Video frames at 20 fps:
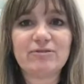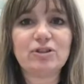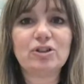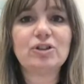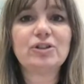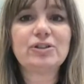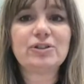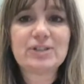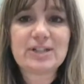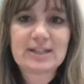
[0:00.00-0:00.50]

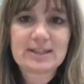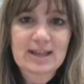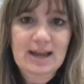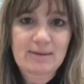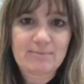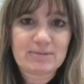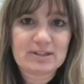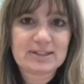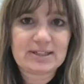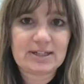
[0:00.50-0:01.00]
learning
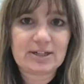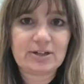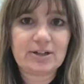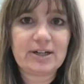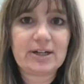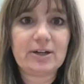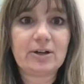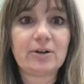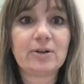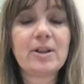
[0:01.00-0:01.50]
that
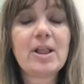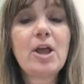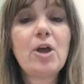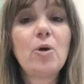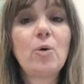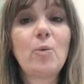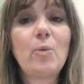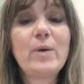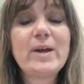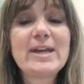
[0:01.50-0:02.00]
material.
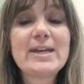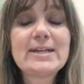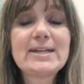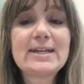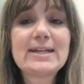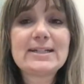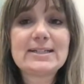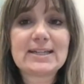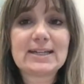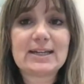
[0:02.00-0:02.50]
We
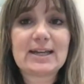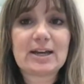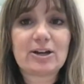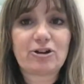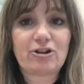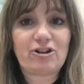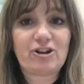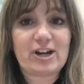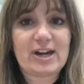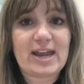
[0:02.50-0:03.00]
need to get
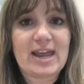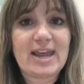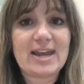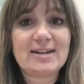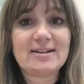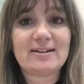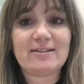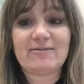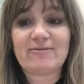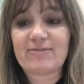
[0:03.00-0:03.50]

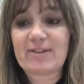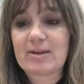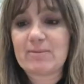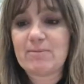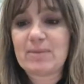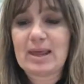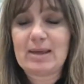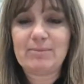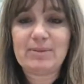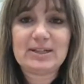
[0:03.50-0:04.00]
creative and
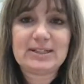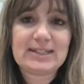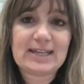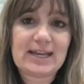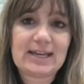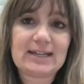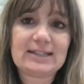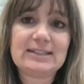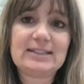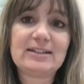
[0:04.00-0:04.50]
maybe
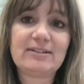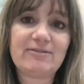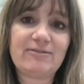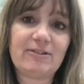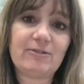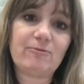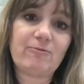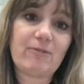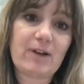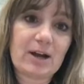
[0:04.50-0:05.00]
take a
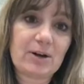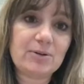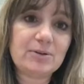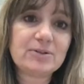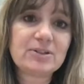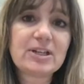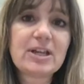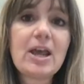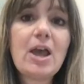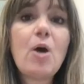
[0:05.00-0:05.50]
different
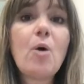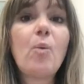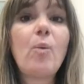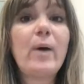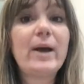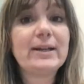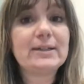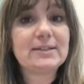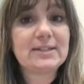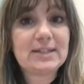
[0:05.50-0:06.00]
route
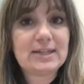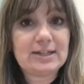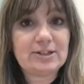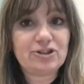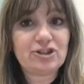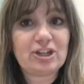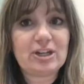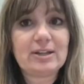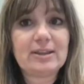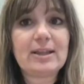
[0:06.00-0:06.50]
when
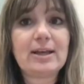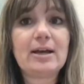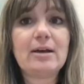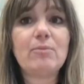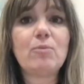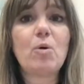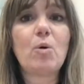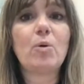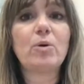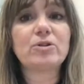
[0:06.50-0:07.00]
teaching
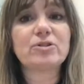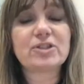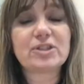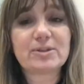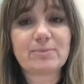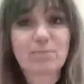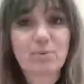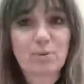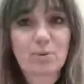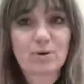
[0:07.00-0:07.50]
them or
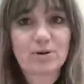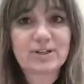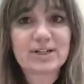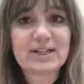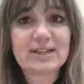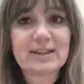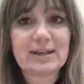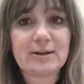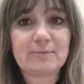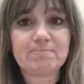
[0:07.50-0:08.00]

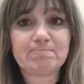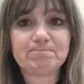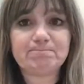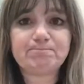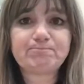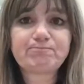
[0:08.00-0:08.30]
supporting them.